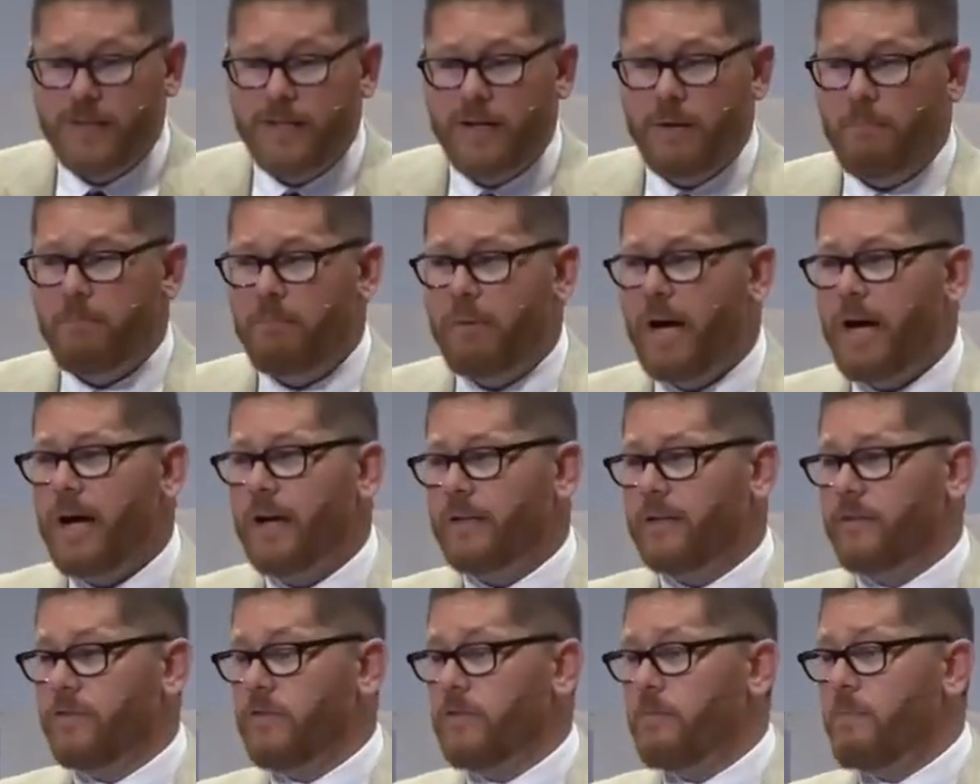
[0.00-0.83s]
in a
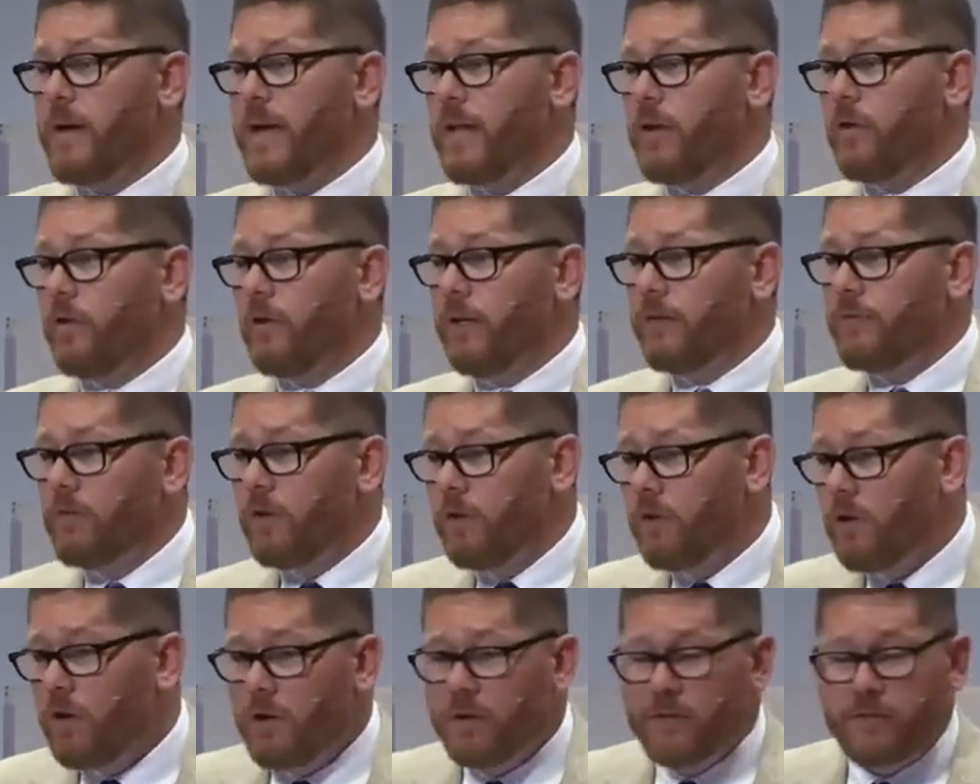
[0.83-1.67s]
box as a man who lived a
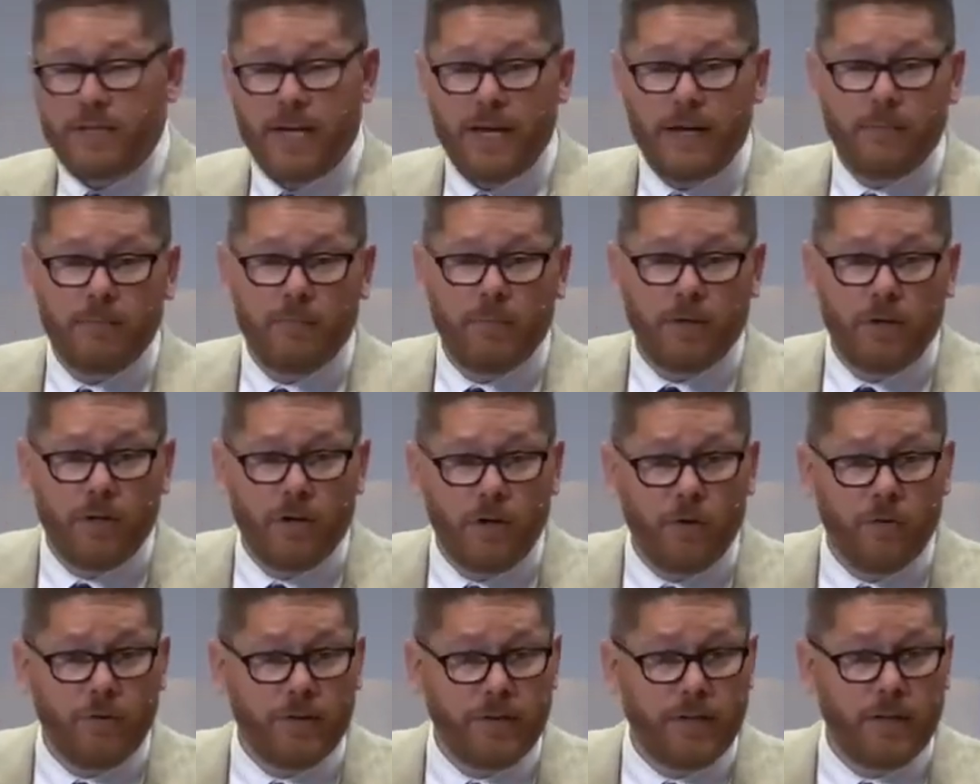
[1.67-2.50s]
long time
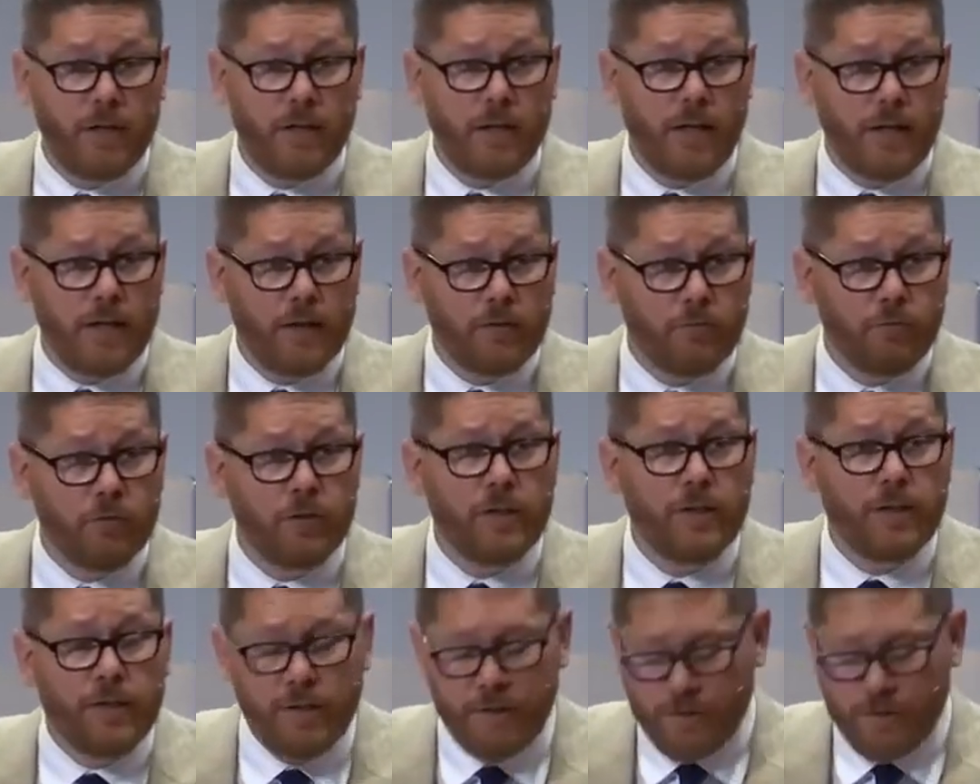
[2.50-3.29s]
ago and did a lot of really